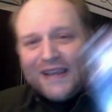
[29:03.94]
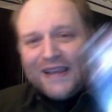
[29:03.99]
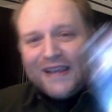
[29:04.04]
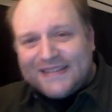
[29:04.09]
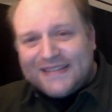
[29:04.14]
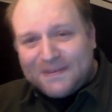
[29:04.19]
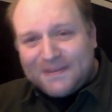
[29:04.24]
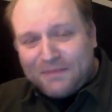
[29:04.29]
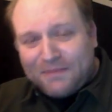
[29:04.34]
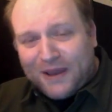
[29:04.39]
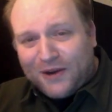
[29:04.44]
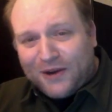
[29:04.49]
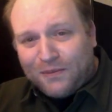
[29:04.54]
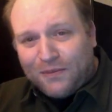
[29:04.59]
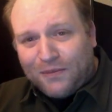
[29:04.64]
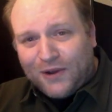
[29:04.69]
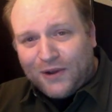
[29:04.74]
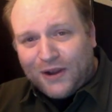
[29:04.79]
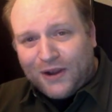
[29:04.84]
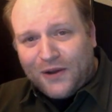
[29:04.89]
it's a better
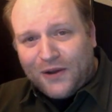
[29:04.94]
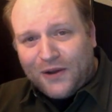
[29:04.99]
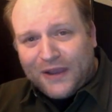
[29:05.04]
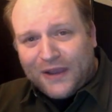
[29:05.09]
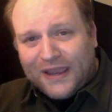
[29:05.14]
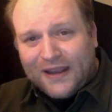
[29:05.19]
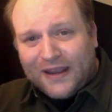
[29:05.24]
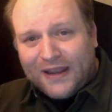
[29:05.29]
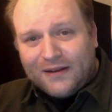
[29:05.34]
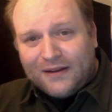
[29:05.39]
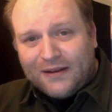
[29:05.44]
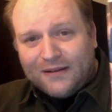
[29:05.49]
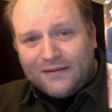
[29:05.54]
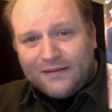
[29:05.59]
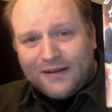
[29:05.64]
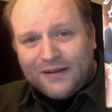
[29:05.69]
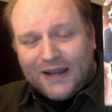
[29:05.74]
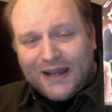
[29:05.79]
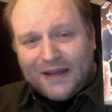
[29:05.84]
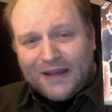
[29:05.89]
book going in.
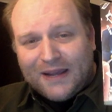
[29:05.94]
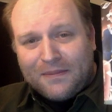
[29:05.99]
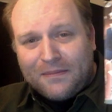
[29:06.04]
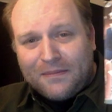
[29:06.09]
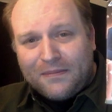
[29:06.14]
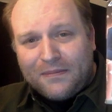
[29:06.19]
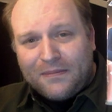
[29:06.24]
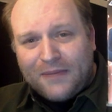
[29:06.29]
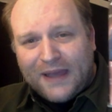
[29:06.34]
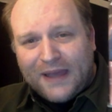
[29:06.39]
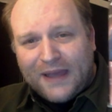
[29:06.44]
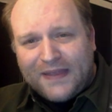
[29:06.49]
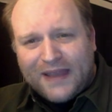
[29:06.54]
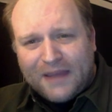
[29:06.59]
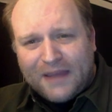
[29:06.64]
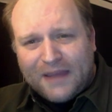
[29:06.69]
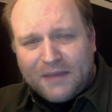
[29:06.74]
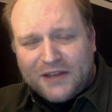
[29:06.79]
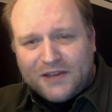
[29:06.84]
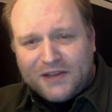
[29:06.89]
I think
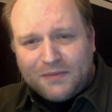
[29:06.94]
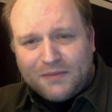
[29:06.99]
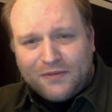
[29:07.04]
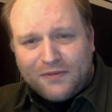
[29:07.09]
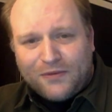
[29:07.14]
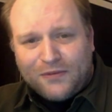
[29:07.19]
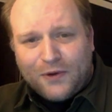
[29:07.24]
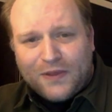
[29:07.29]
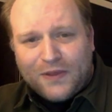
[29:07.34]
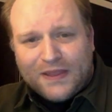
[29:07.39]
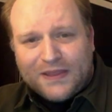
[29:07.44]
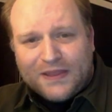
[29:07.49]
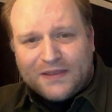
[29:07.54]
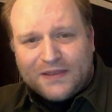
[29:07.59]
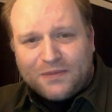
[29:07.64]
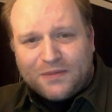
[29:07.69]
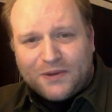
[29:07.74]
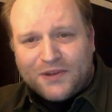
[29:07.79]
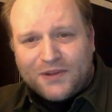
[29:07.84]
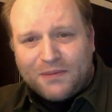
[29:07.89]
I mentioned before that these
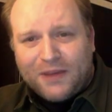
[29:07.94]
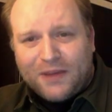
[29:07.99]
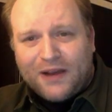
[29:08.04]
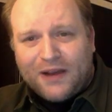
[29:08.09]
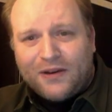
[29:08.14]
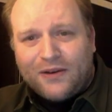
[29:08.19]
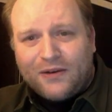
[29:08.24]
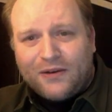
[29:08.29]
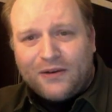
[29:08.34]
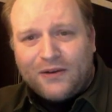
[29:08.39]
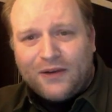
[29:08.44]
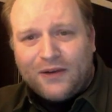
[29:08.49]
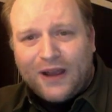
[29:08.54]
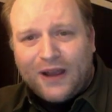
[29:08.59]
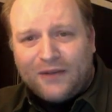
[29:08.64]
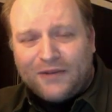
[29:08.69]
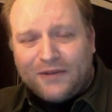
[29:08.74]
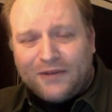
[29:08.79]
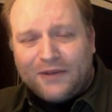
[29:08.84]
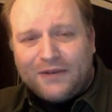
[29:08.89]
books are better
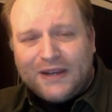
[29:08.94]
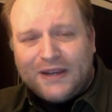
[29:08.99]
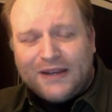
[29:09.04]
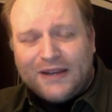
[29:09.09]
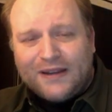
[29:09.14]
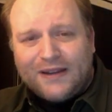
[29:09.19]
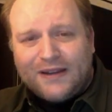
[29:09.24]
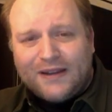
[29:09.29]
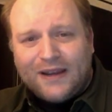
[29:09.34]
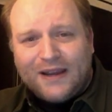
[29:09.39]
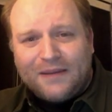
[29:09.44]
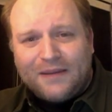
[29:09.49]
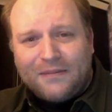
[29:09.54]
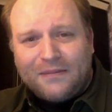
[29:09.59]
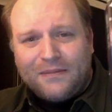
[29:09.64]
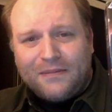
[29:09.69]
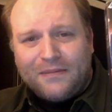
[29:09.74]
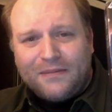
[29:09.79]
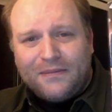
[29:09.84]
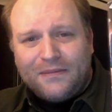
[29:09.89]
on reread.
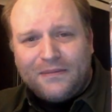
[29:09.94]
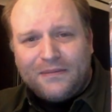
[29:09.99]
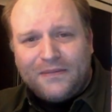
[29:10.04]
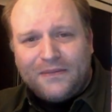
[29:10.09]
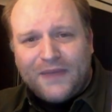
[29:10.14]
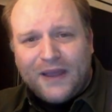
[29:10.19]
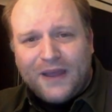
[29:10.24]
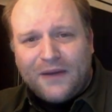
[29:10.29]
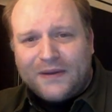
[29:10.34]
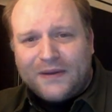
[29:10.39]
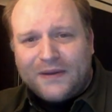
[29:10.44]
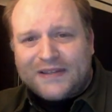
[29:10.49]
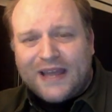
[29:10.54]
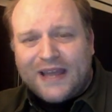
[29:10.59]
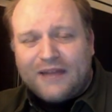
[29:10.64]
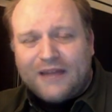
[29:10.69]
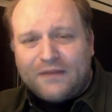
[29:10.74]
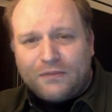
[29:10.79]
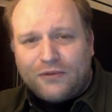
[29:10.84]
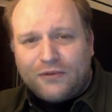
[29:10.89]
They always
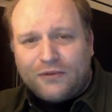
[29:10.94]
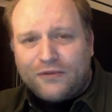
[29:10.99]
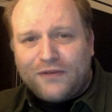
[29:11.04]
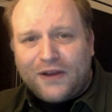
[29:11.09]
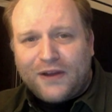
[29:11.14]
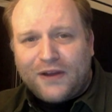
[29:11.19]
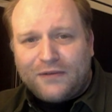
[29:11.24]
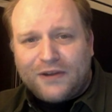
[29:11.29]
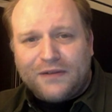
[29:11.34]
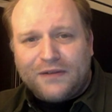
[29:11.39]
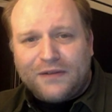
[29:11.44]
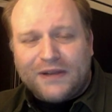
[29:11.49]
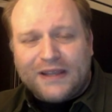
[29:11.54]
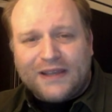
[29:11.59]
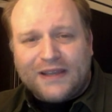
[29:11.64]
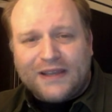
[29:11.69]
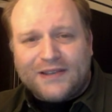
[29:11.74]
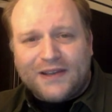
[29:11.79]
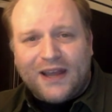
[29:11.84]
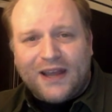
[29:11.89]
kind of improve on reread
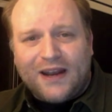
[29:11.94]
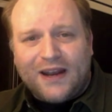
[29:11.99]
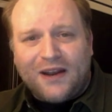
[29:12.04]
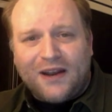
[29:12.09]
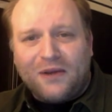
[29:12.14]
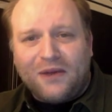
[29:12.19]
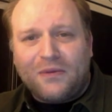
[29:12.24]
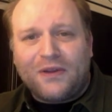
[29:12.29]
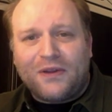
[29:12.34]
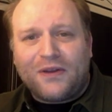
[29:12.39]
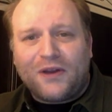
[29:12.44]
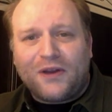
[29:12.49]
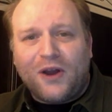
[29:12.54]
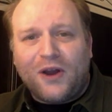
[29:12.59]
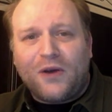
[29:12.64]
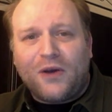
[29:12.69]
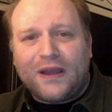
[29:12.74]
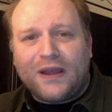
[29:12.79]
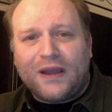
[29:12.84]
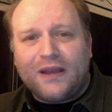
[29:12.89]
because you kind of know where they're
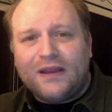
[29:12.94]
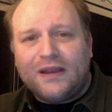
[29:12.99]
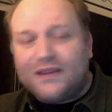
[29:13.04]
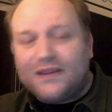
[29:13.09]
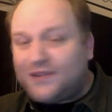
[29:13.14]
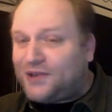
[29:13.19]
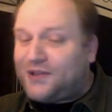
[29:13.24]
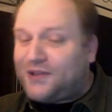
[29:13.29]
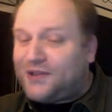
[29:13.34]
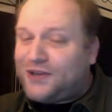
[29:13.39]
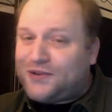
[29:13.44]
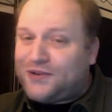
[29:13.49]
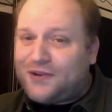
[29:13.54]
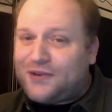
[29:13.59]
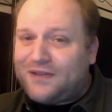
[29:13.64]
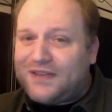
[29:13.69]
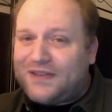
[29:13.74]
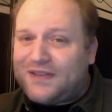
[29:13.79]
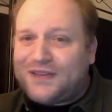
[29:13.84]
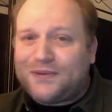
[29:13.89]
going. Certainly true
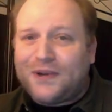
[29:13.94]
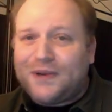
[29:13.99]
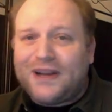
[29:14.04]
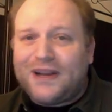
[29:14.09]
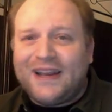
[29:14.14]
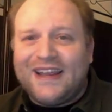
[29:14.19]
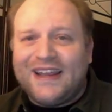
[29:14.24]
of this one,